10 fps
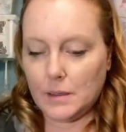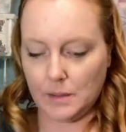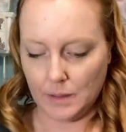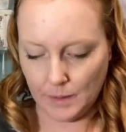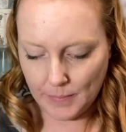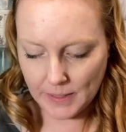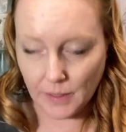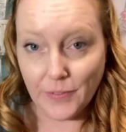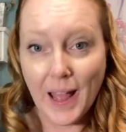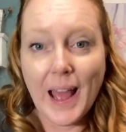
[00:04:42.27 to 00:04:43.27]
Give myself
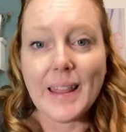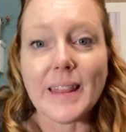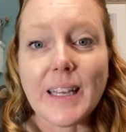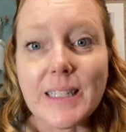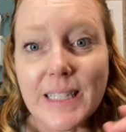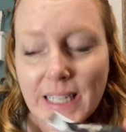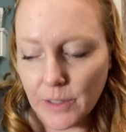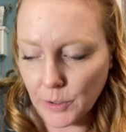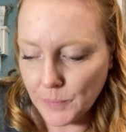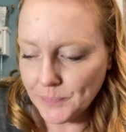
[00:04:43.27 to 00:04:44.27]
the
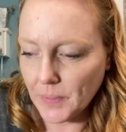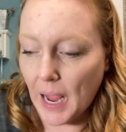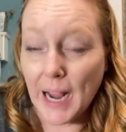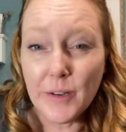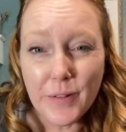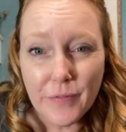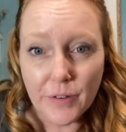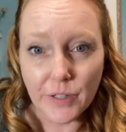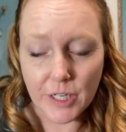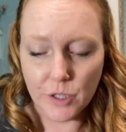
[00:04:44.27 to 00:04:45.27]
concealer. I do the
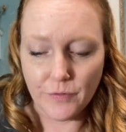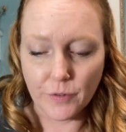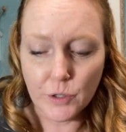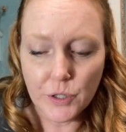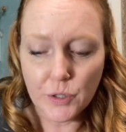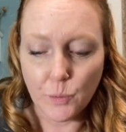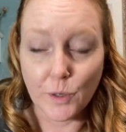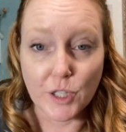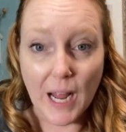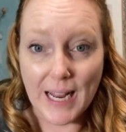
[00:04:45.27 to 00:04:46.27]
foundation first,
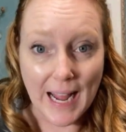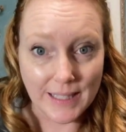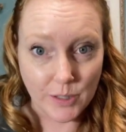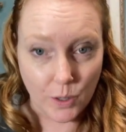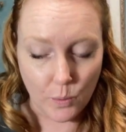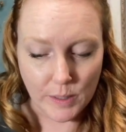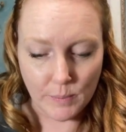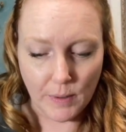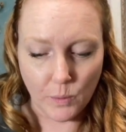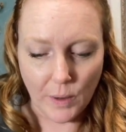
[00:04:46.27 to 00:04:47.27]
which it hasn't always
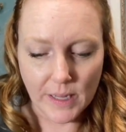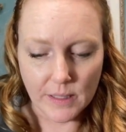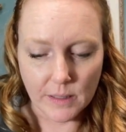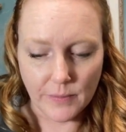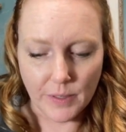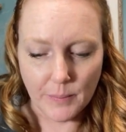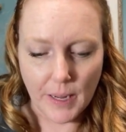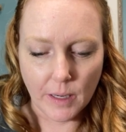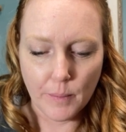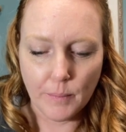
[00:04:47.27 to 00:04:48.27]
been the way since I've done
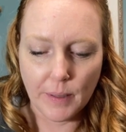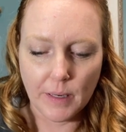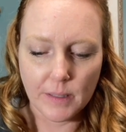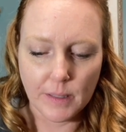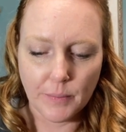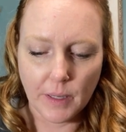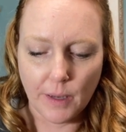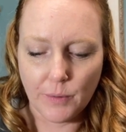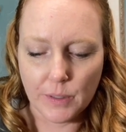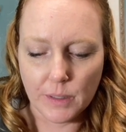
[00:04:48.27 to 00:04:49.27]
makeup, but it's something I
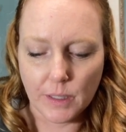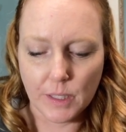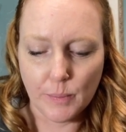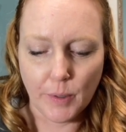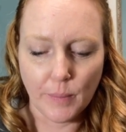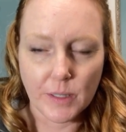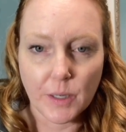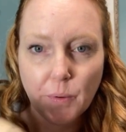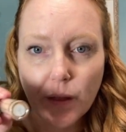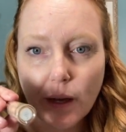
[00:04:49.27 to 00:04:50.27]
was experimenting
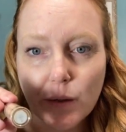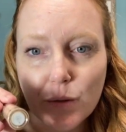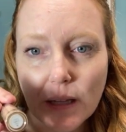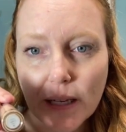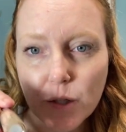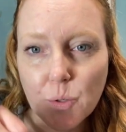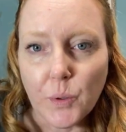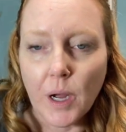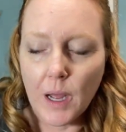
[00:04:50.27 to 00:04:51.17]
with. I use light too.